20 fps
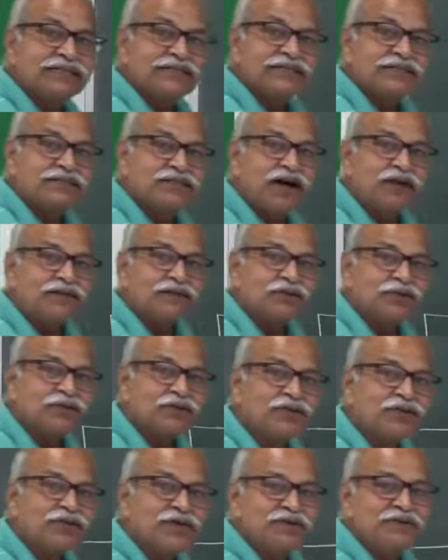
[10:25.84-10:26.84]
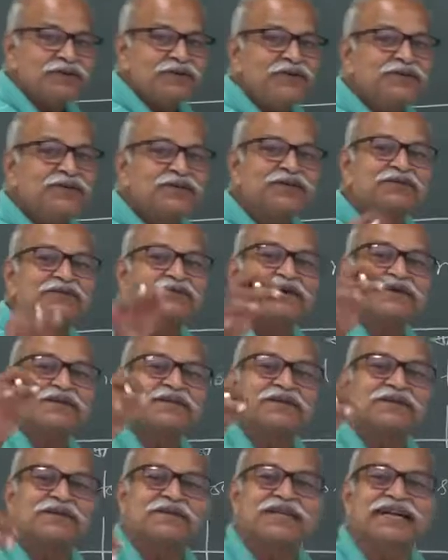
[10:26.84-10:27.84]
start talking of Newton's
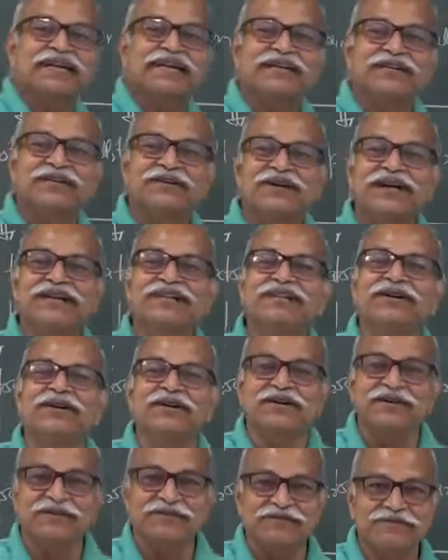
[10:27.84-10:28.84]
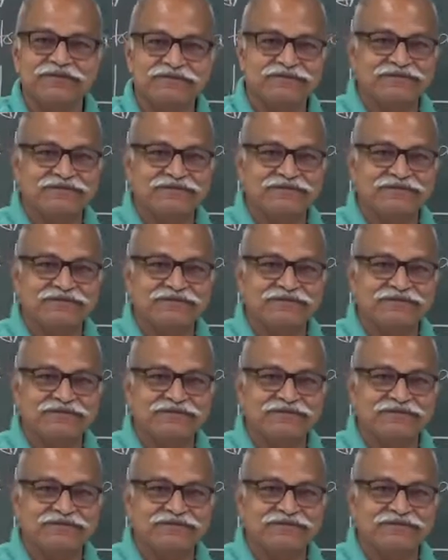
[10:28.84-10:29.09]
first law, second law and third law.